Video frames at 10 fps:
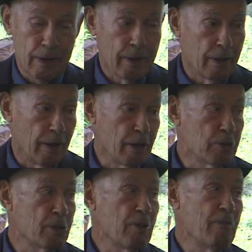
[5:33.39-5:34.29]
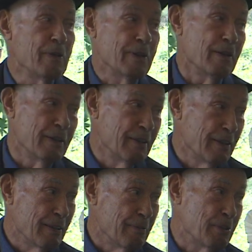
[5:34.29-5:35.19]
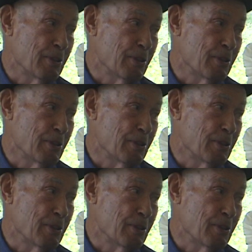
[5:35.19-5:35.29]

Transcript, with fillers: and Zinfandel, which I